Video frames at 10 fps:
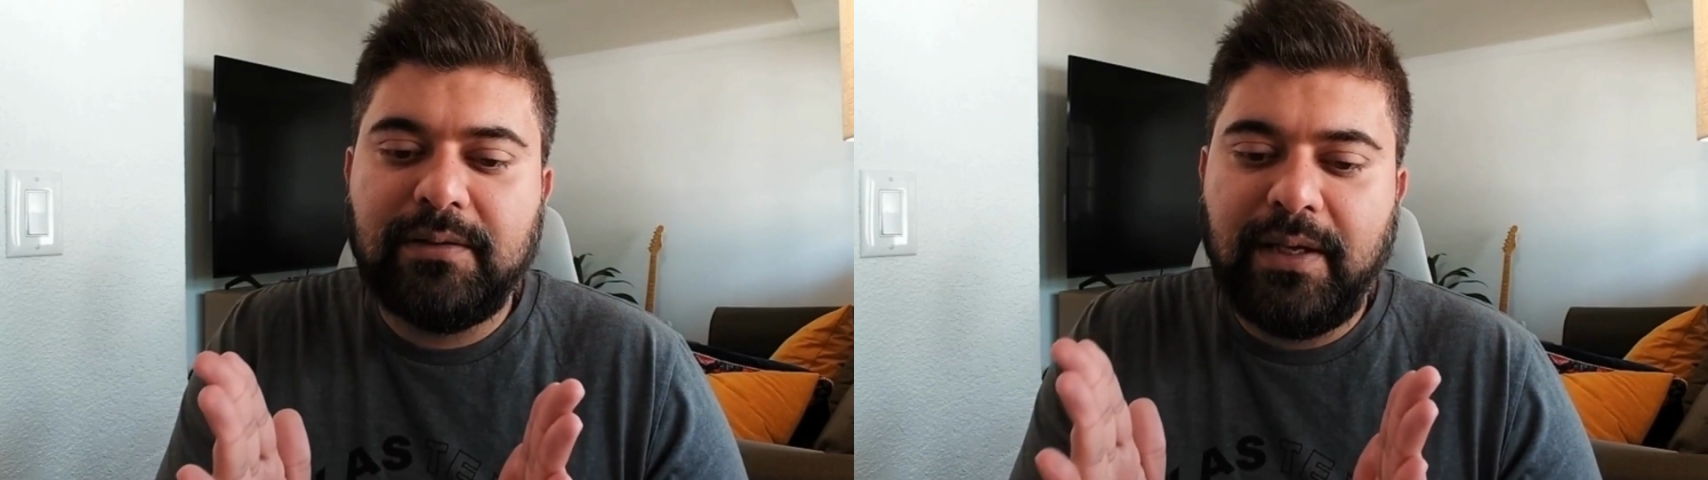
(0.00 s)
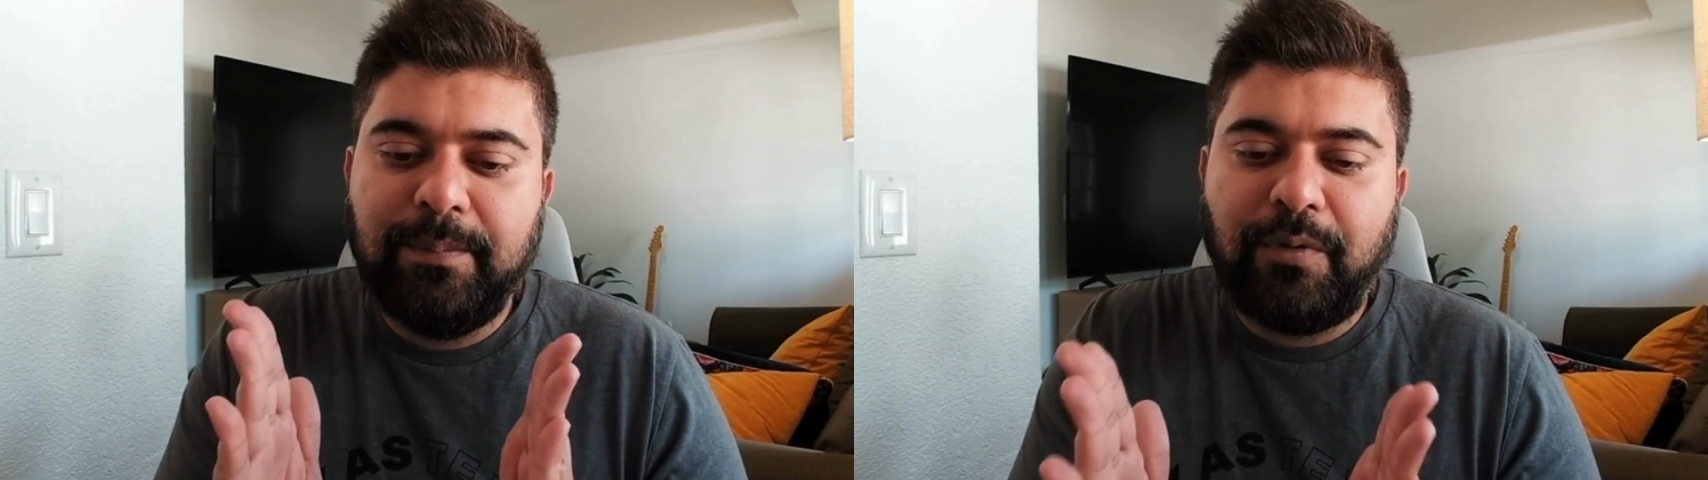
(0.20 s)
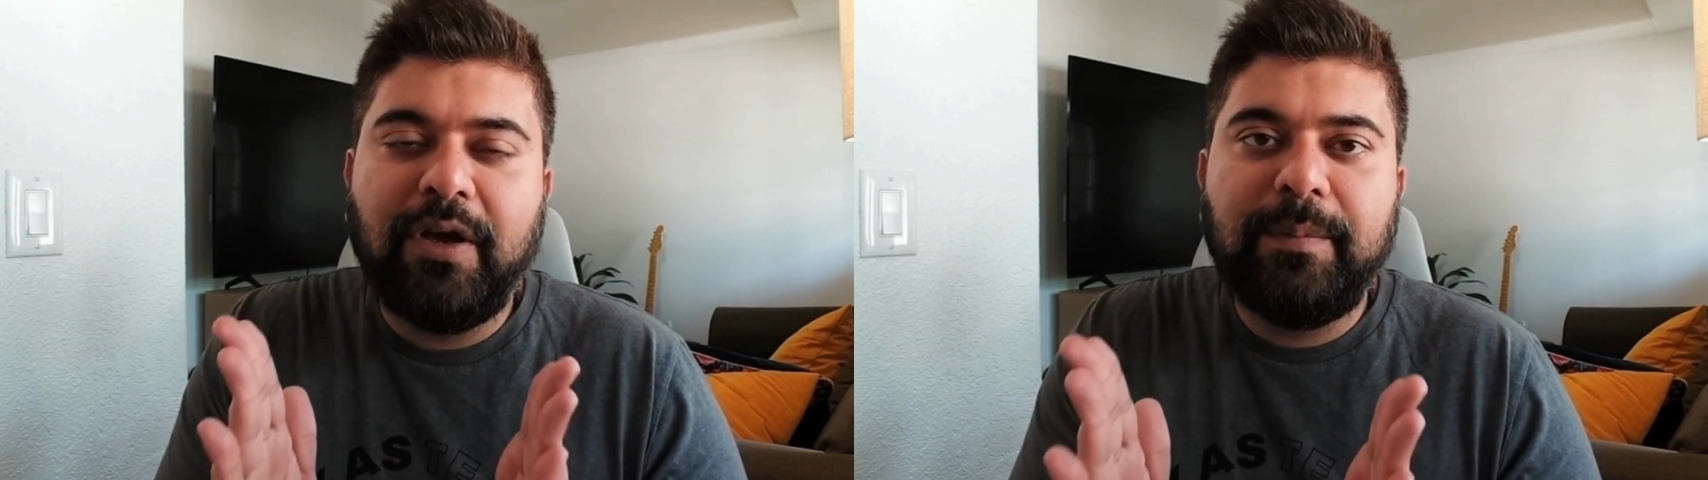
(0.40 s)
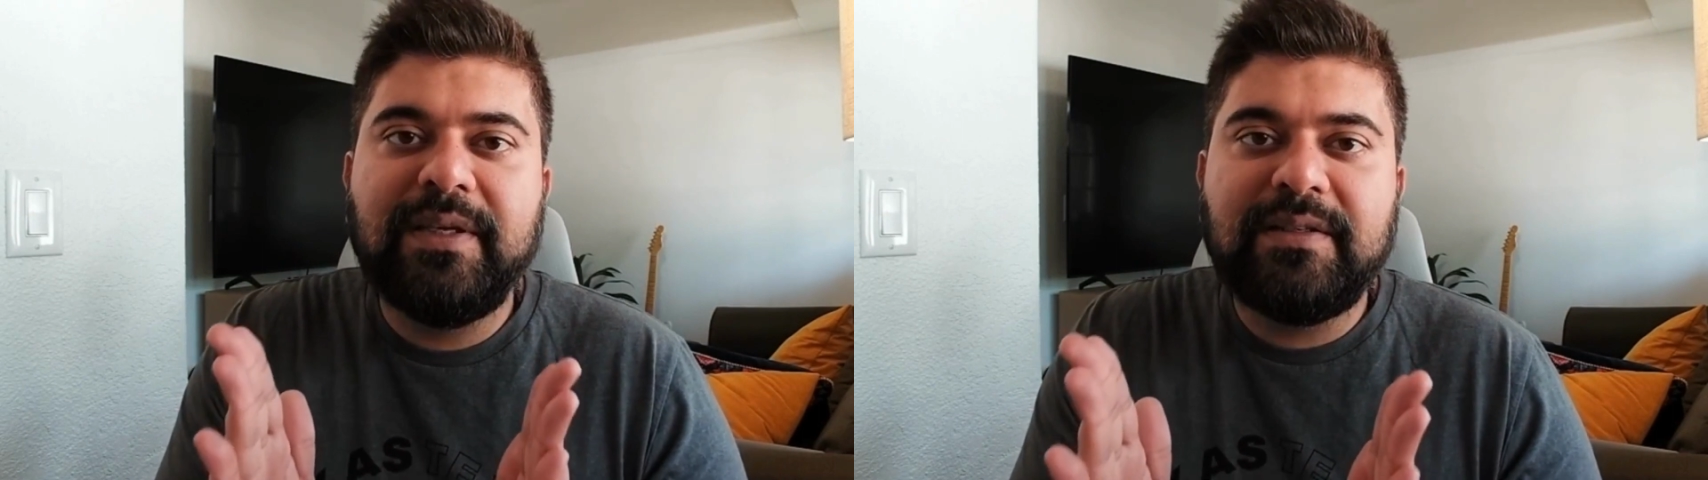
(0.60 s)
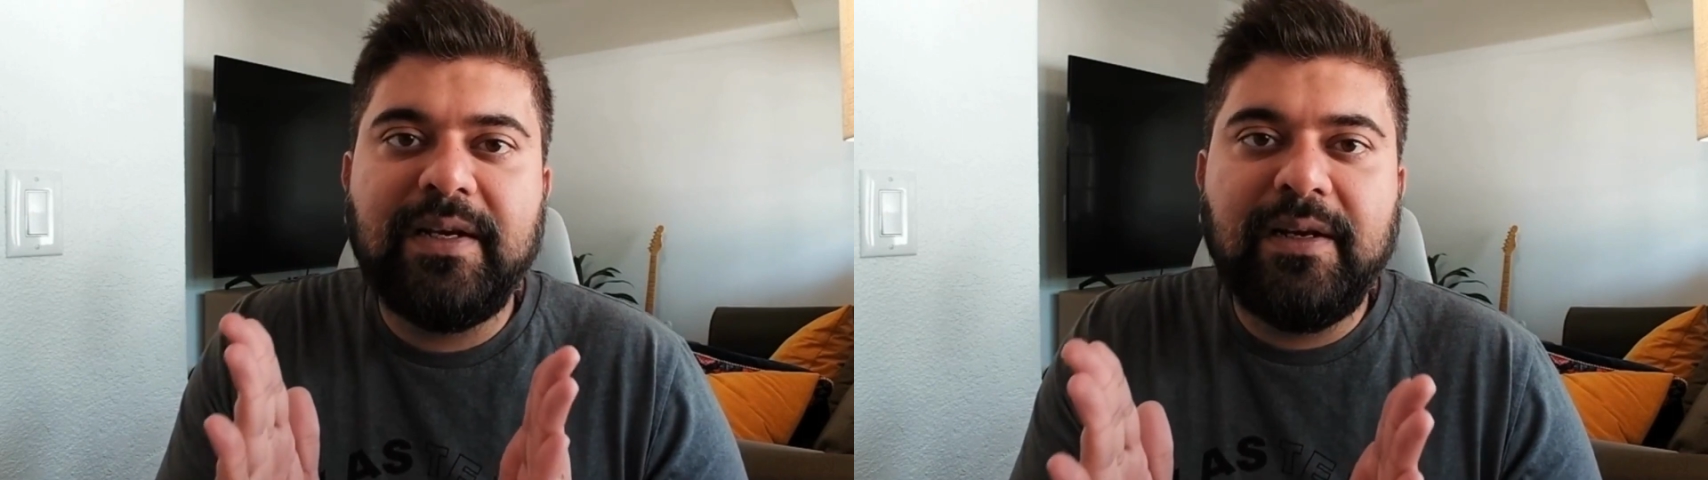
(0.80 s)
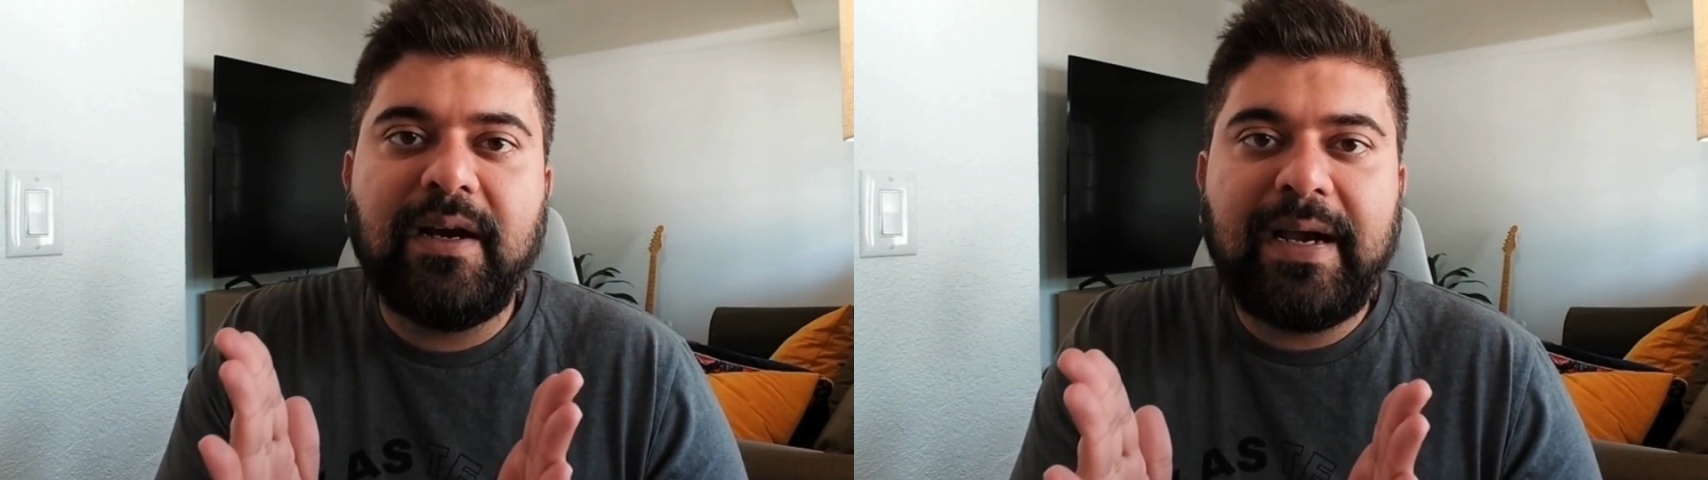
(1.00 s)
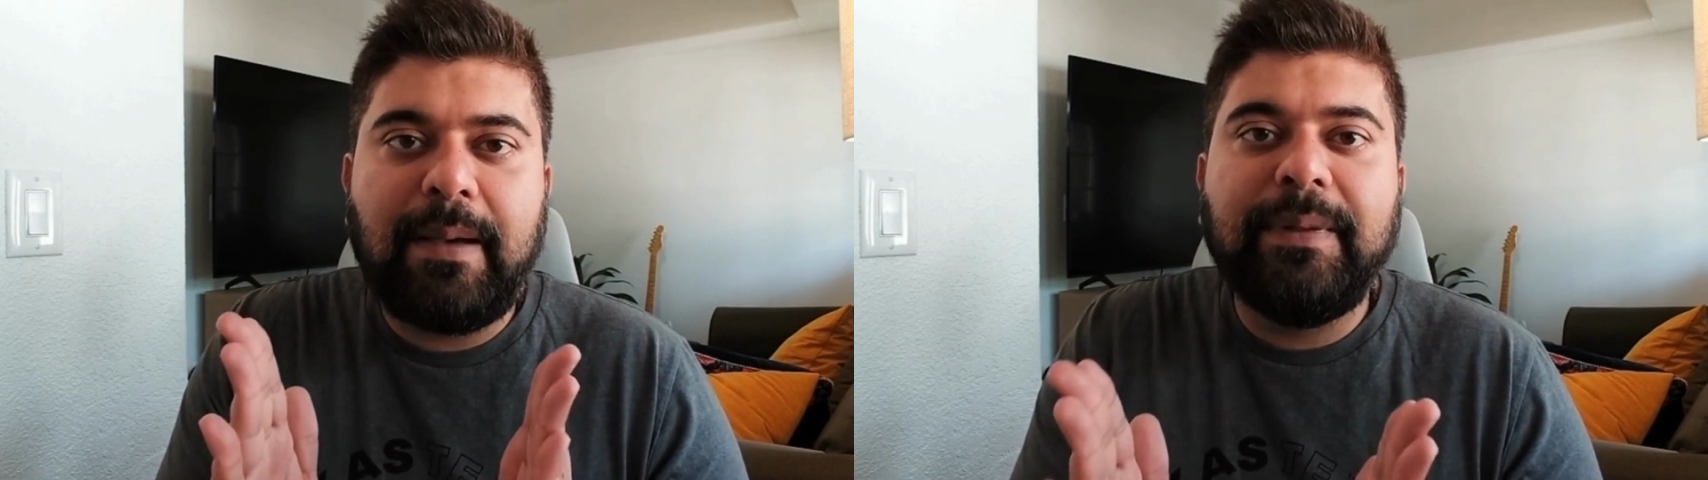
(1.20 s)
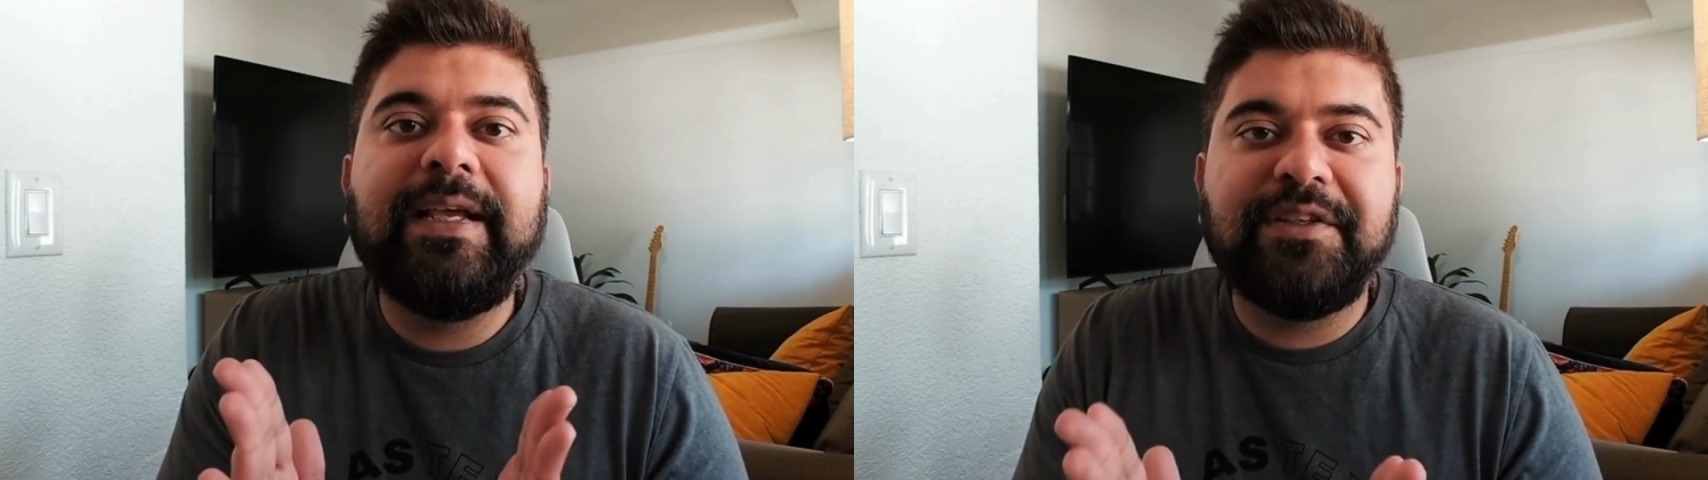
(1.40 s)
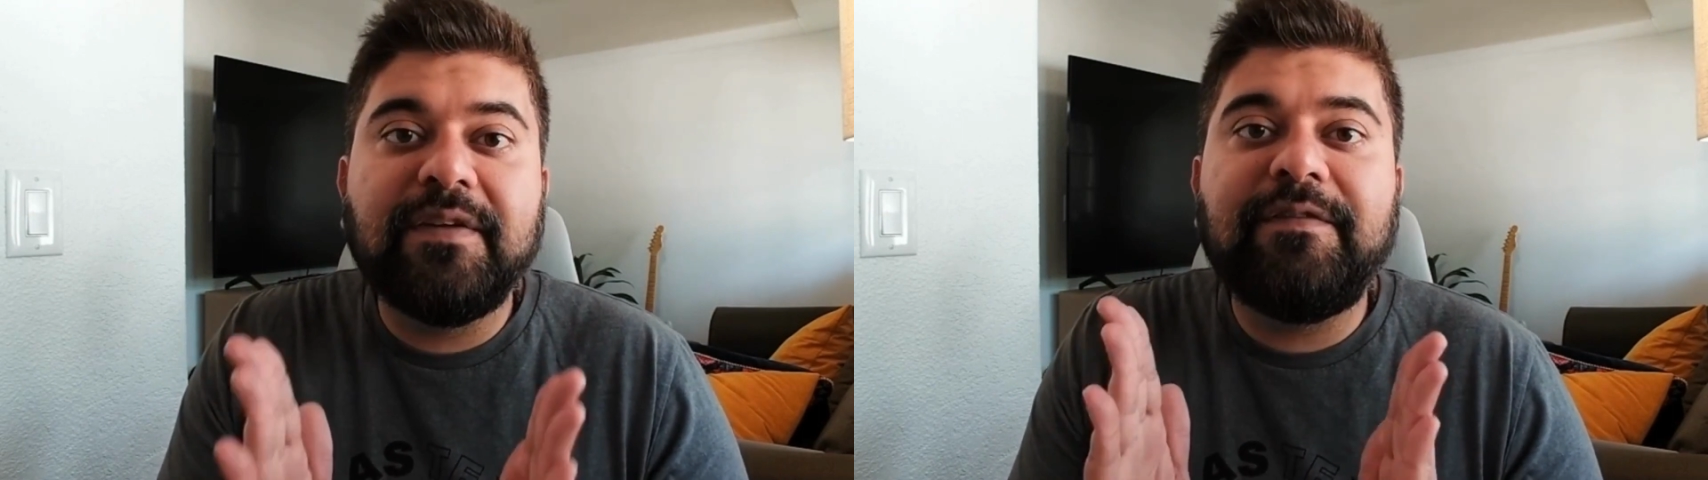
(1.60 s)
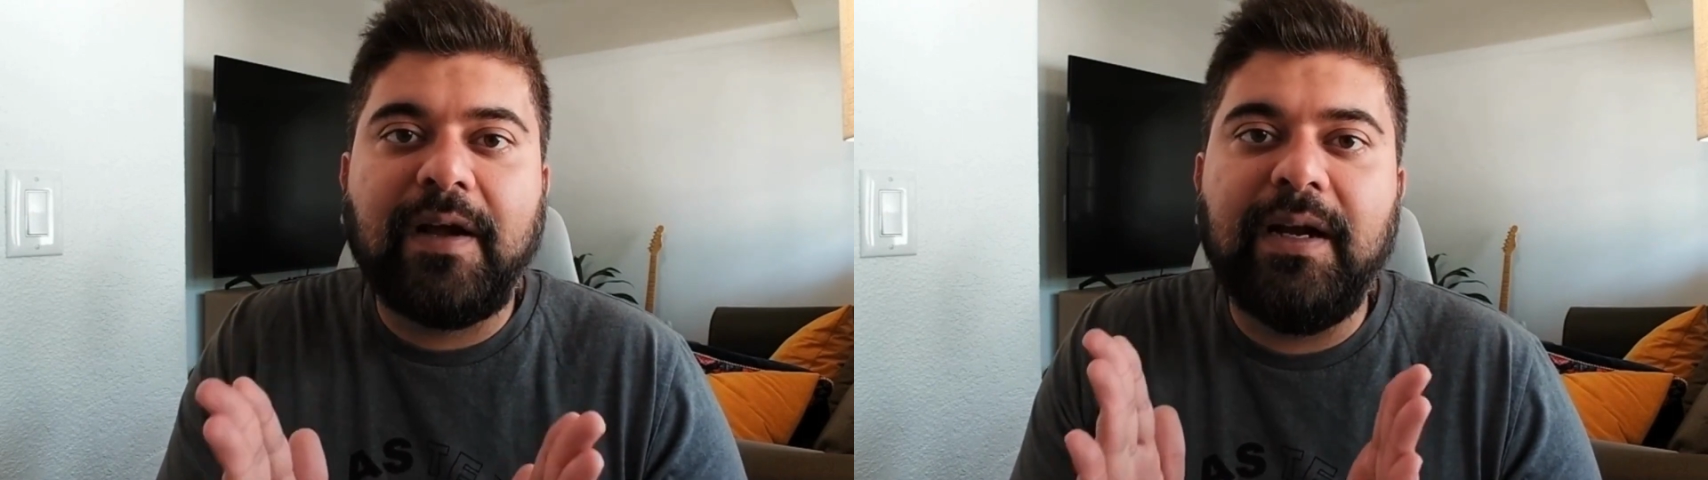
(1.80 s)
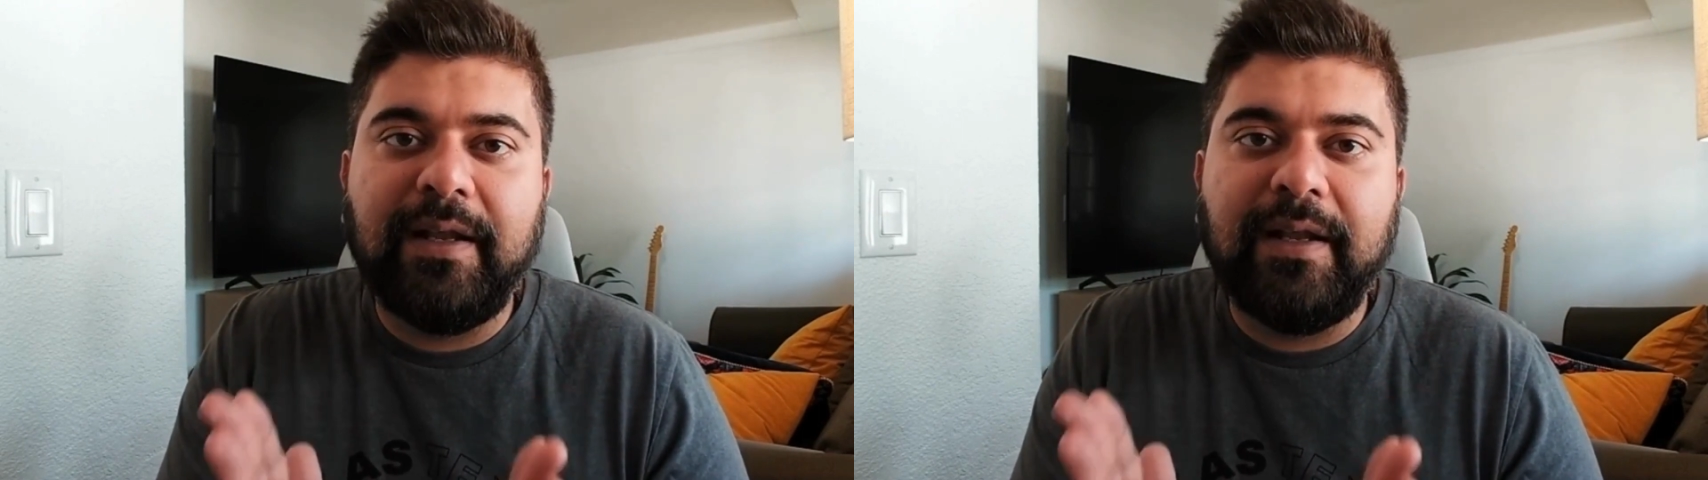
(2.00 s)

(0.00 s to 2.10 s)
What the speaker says: employer-based green card application filed,